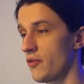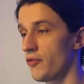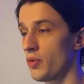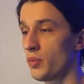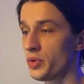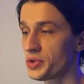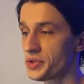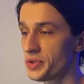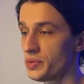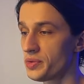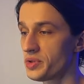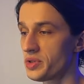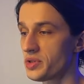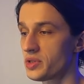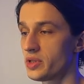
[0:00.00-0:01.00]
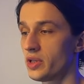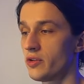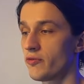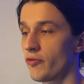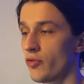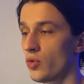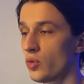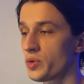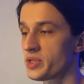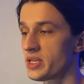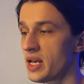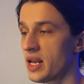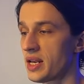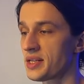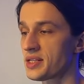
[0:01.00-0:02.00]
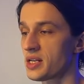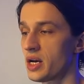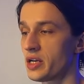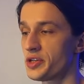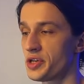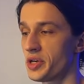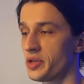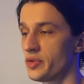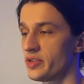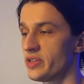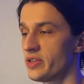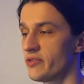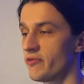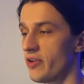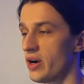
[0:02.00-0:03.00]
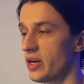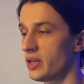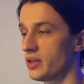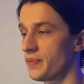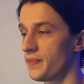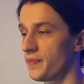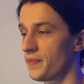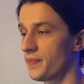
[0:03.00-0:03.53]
For most users, the default settings are genuinely fine.